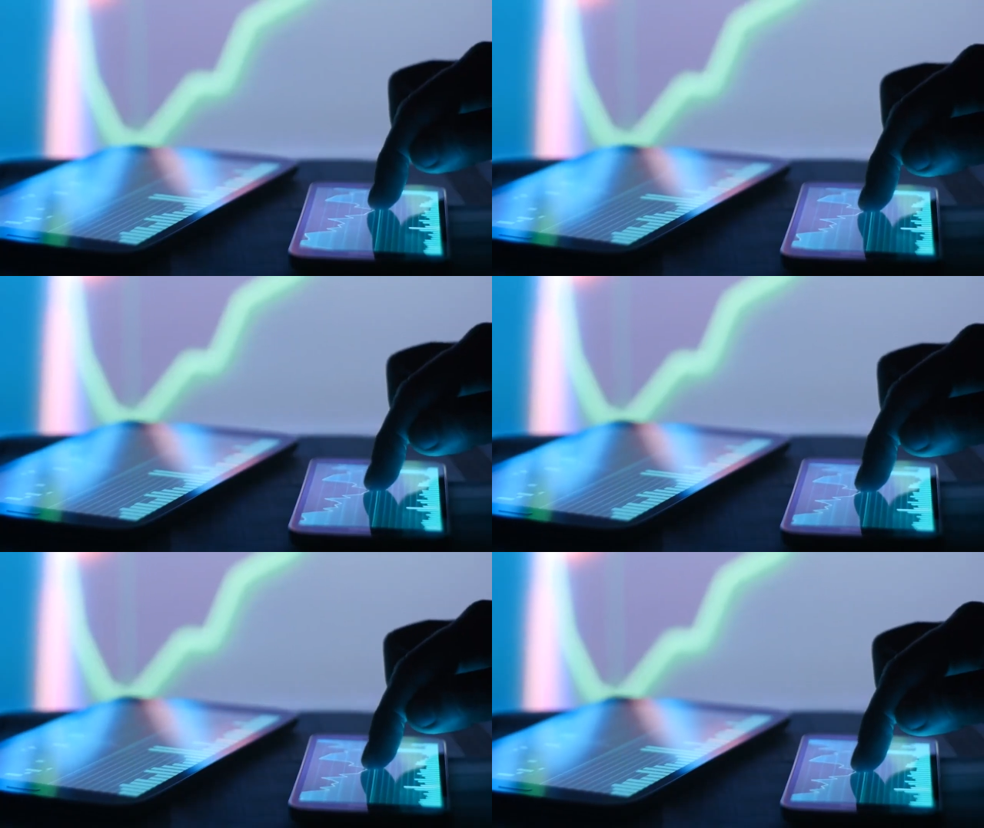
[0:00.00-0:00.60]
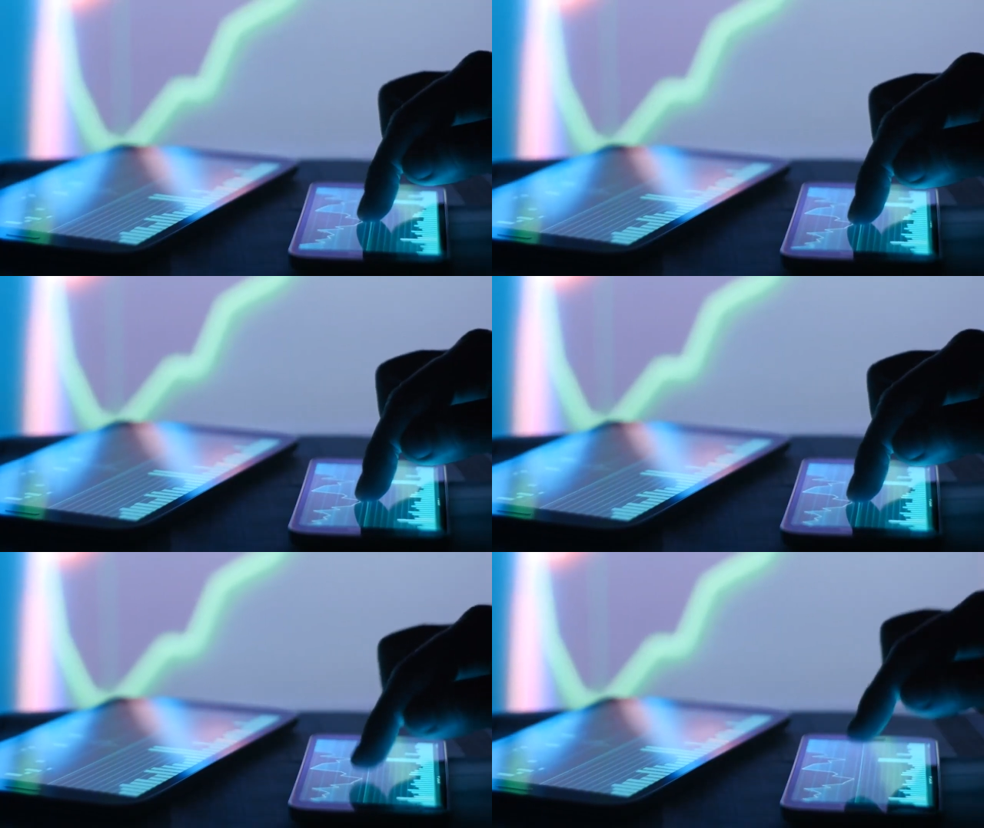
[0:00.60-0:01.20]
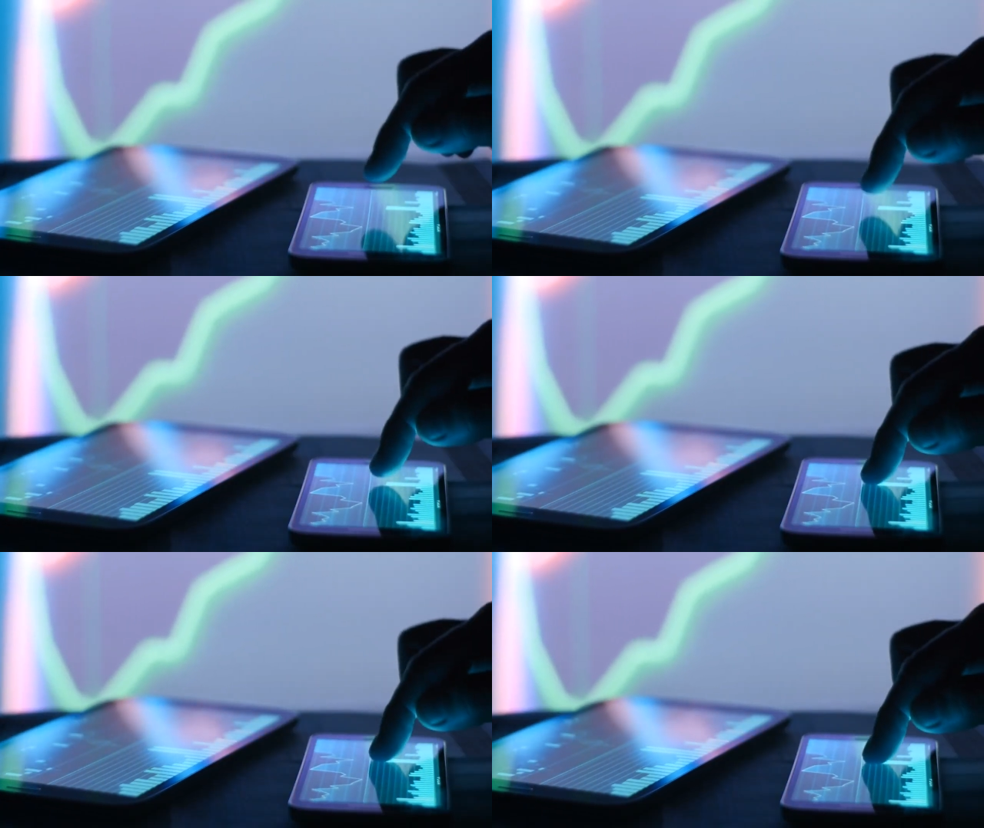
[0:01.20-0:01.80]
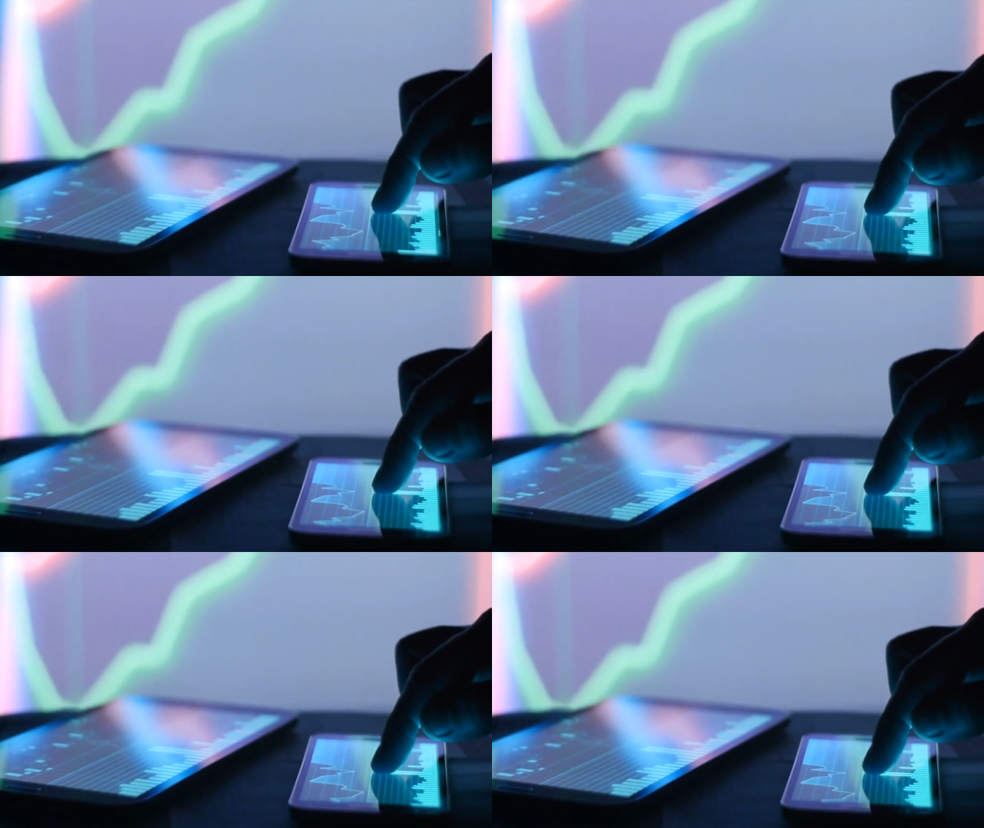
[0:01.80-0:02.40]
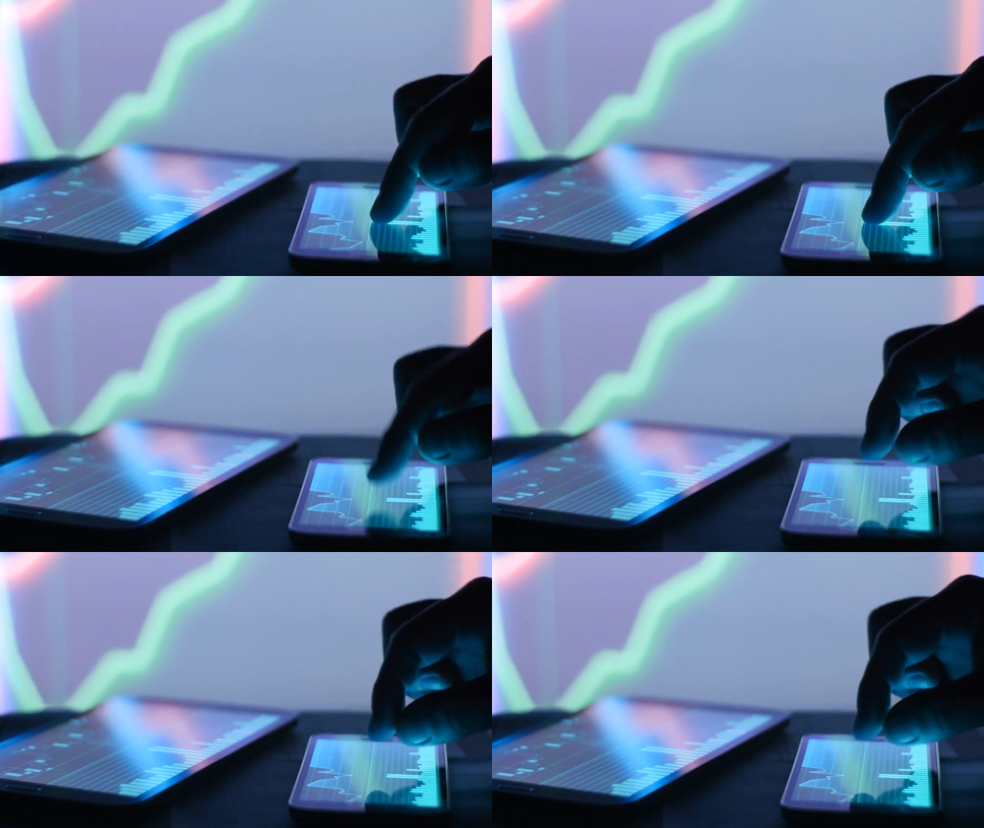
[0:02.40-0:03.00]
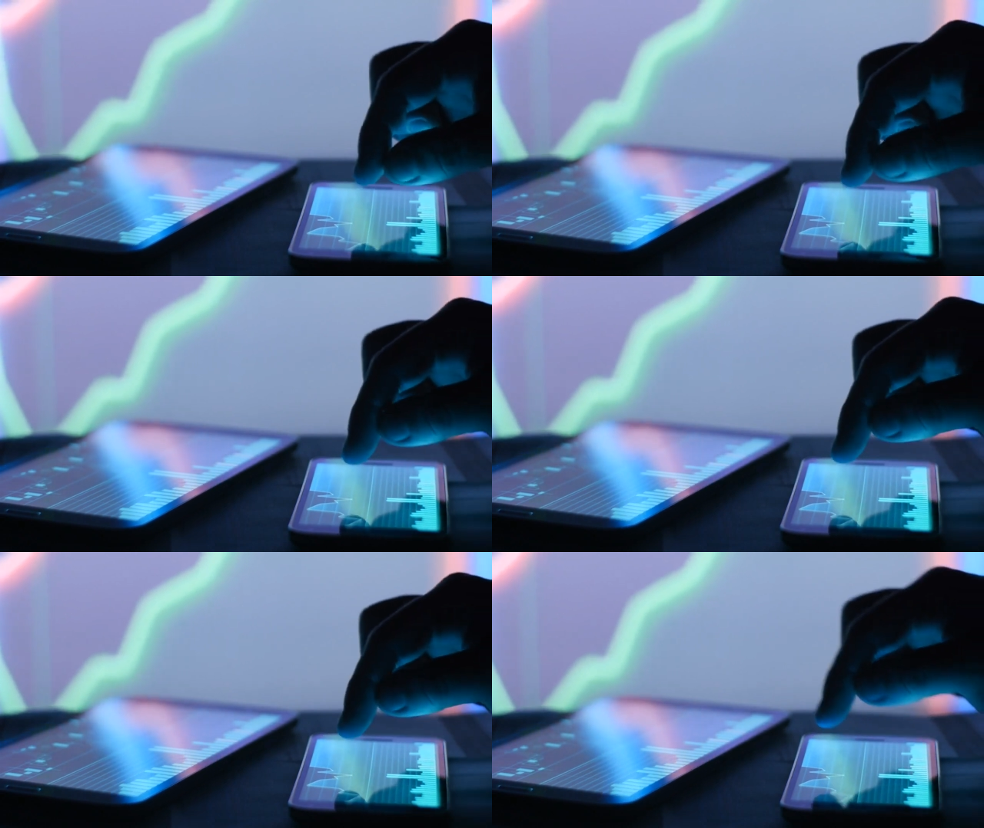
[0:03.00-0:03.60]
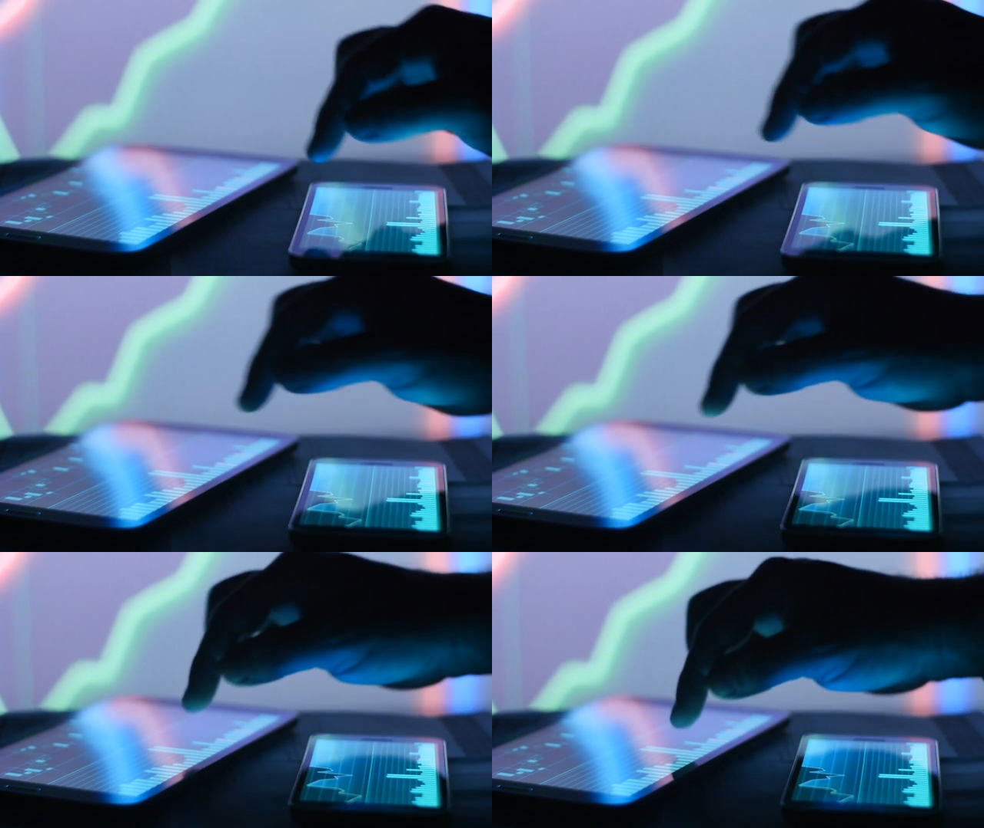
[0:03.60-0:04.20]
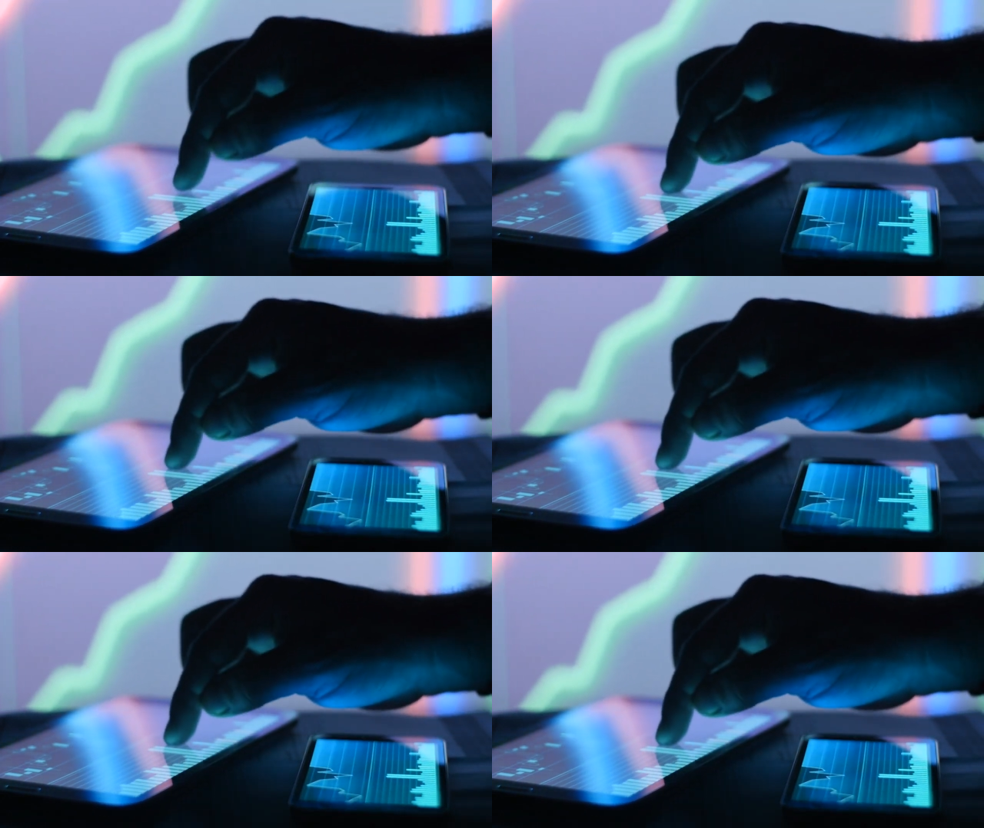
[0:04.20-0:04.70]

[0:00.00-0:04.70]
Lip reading: (no speaker visible)